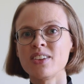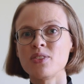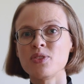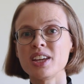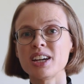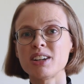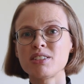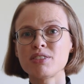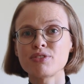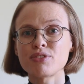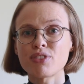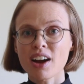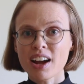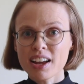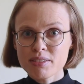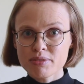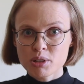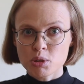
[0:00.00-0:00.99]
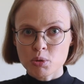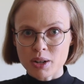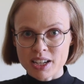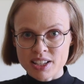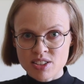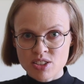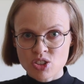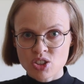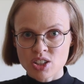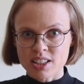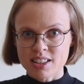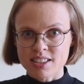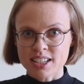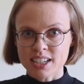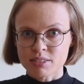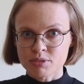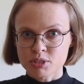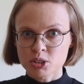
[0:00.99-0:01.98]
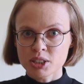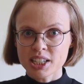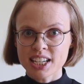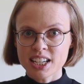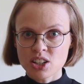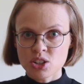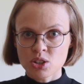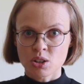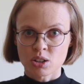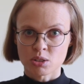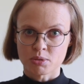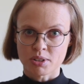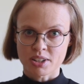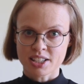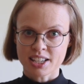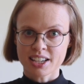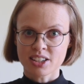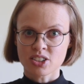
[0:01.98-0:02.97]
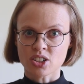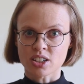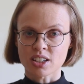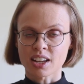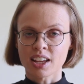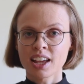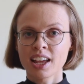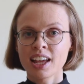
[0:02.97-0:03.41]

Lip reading: There are 5 questions after each conversation.